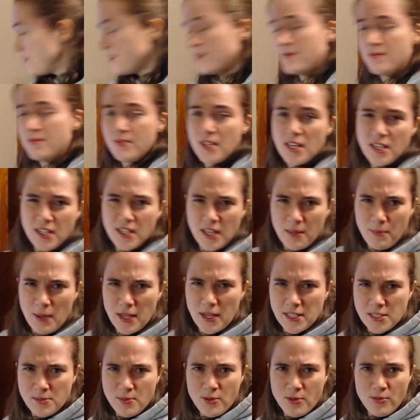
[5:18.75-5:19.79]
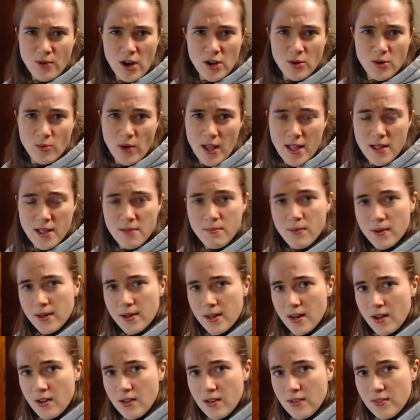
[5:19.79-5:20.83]
didn't get back to me right away, but
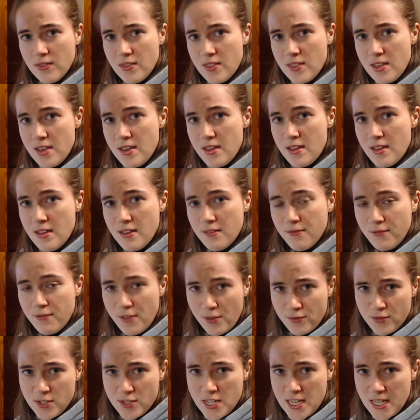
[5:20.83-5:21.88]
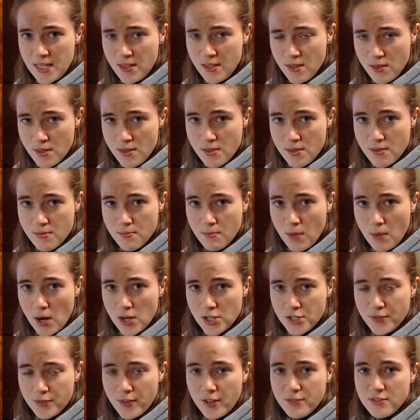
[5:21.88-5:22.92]
on the 15th,
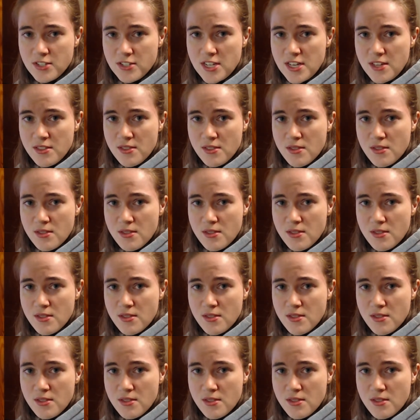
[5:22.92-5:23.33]
March 15th,